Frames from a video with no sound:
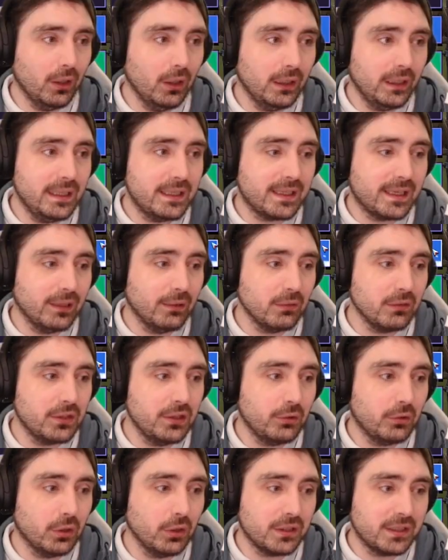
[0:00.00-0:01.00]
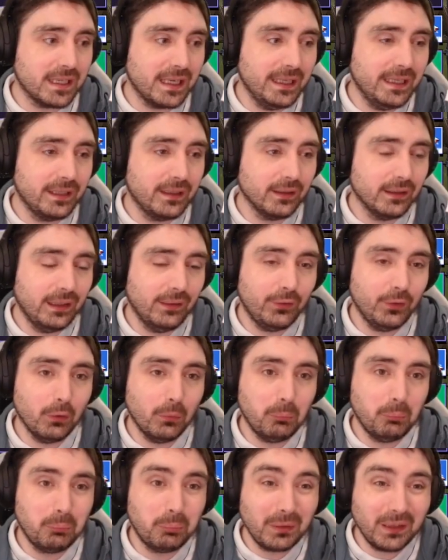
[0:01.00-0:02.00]
Early skills you could take, if
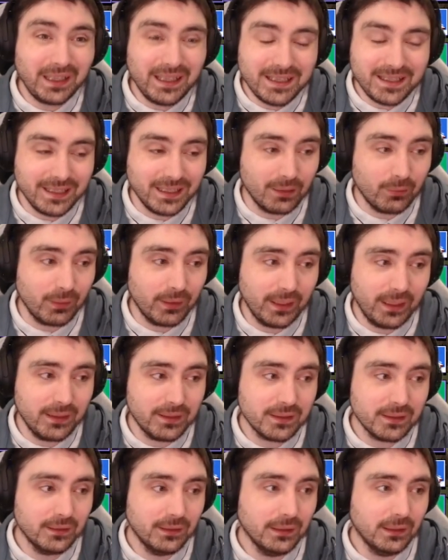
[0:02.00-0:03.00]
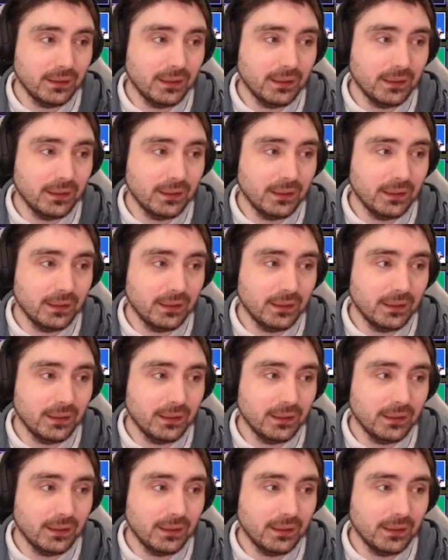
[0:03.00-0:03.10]
you're blitzing with it,